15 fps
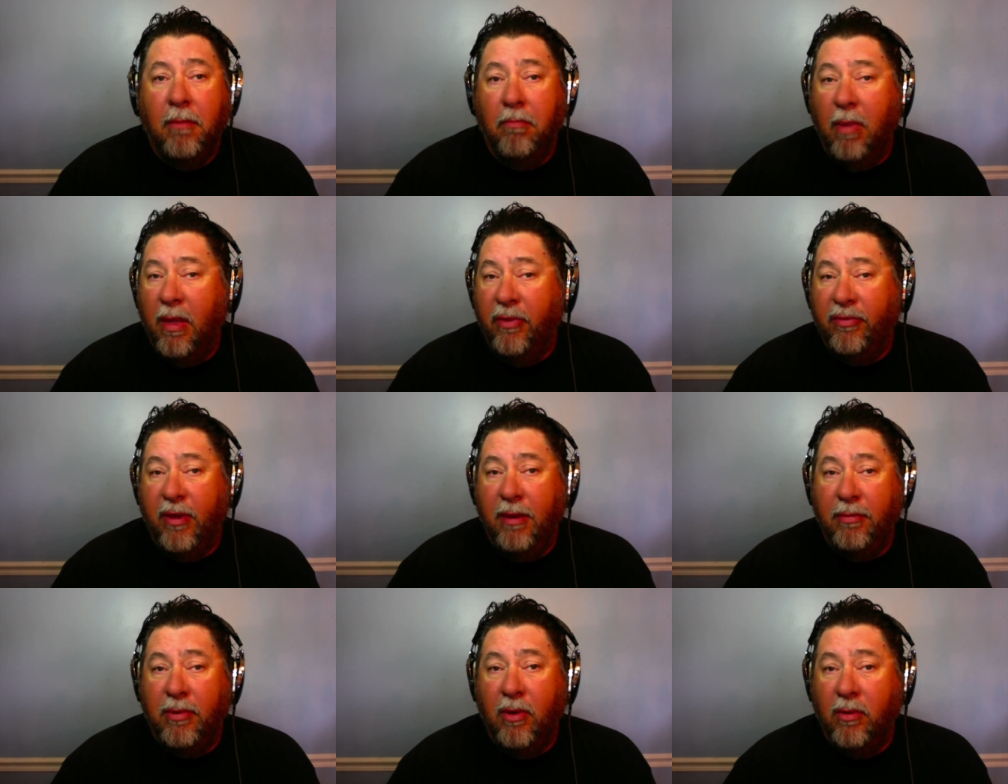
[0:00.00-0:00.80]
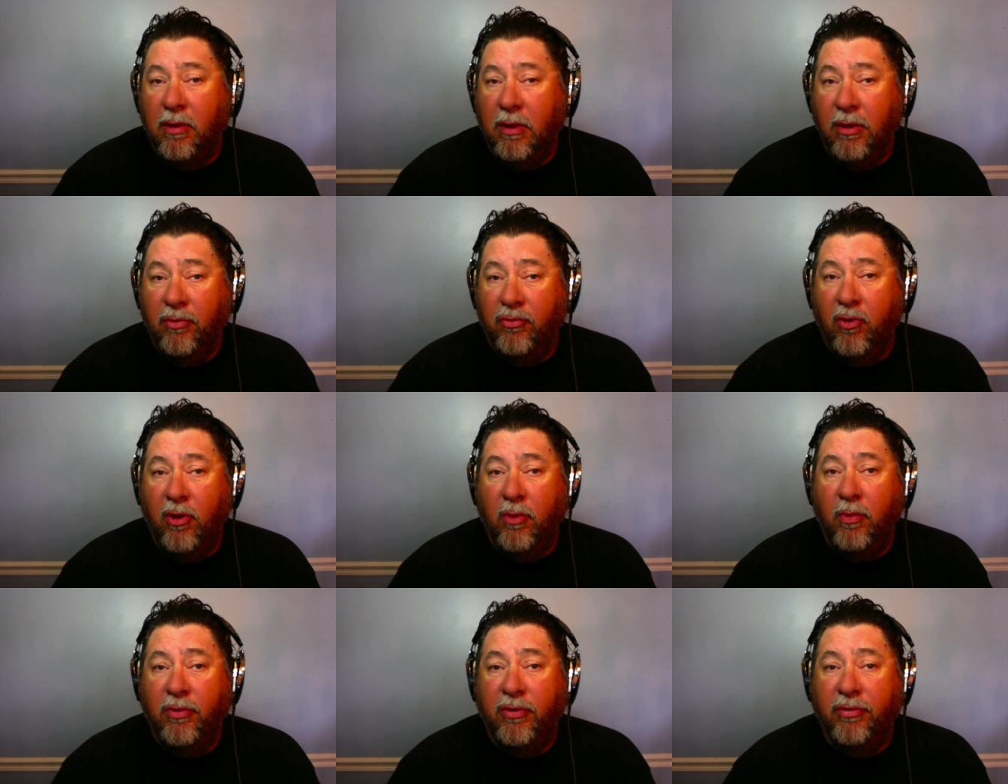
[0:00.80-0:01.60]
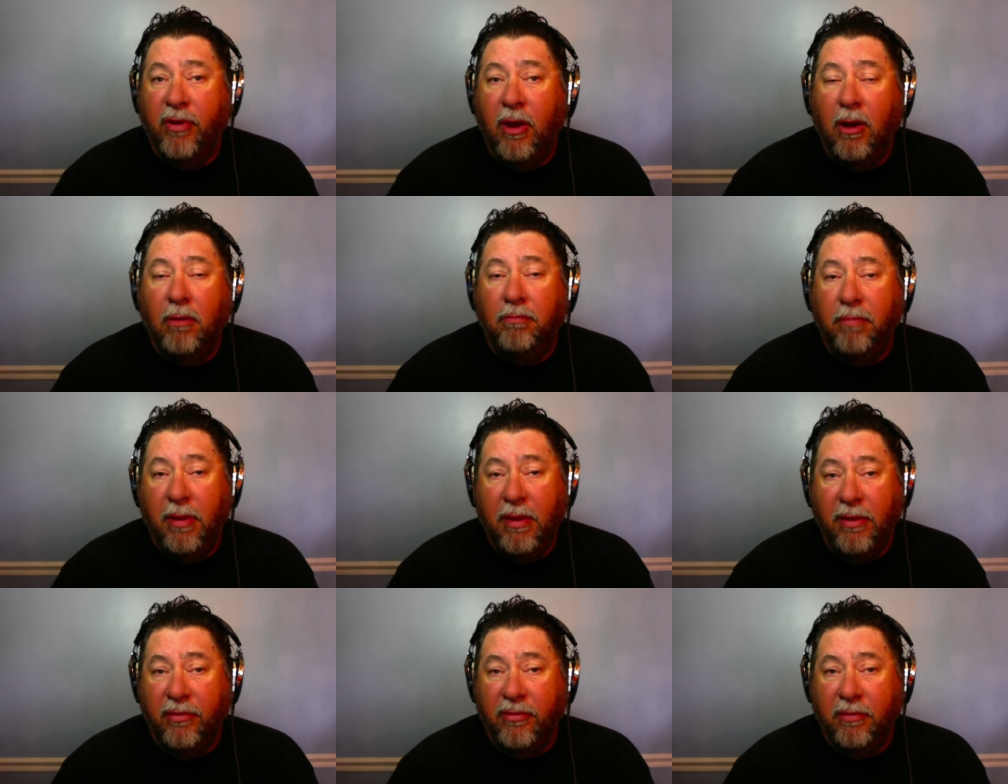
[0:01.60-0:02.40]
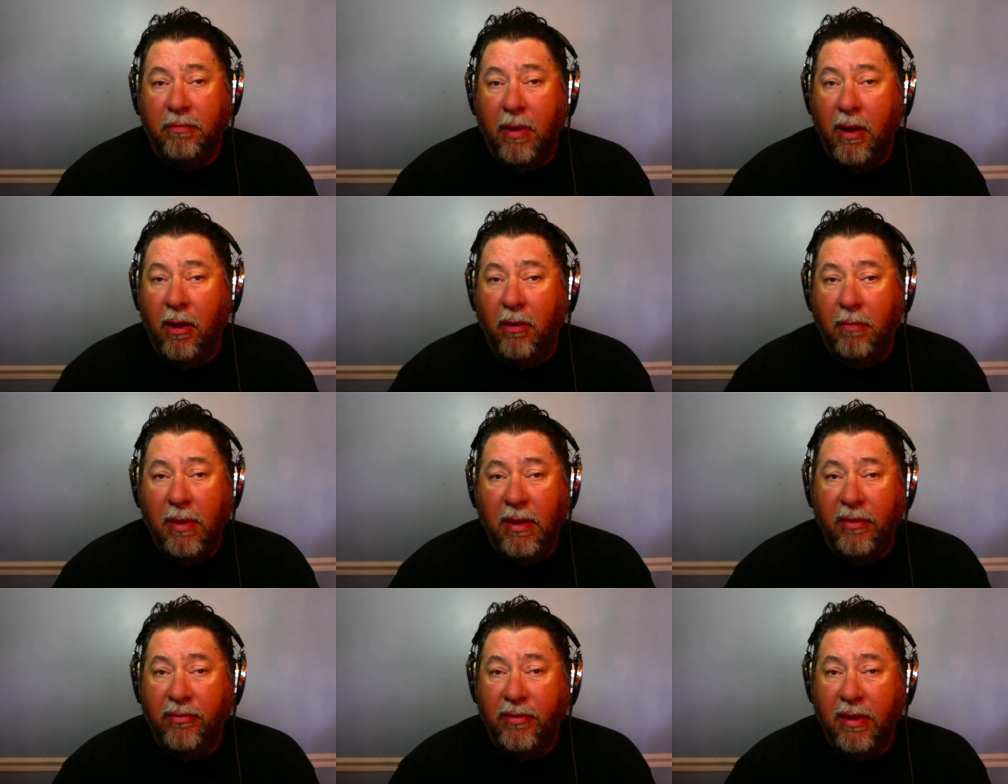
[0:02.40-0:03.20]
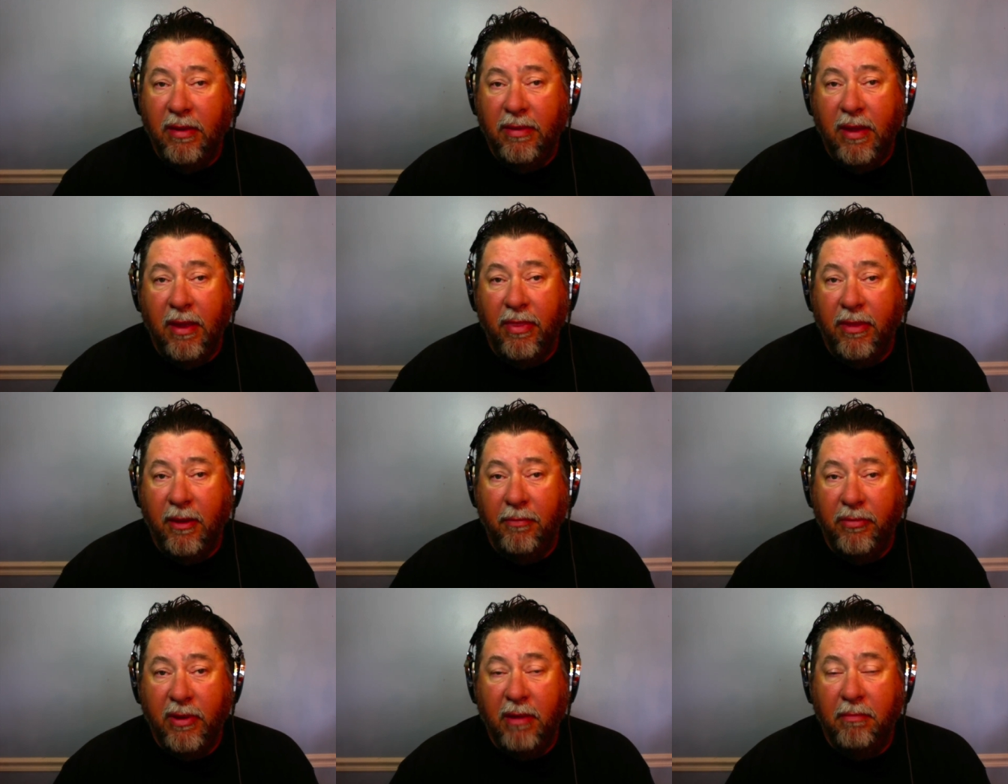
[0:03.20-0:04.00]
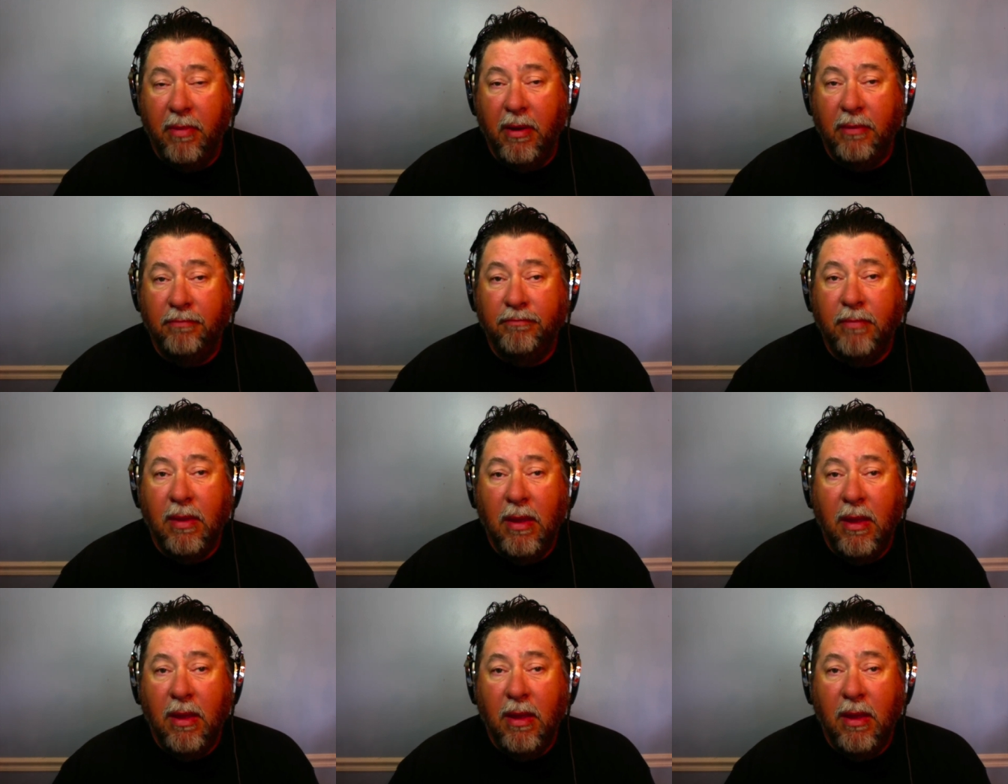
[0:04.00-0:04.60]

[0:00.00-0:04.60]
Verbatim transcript: By the same token, you enjoyed what you saw, please, by all means, hit that thumbs up button,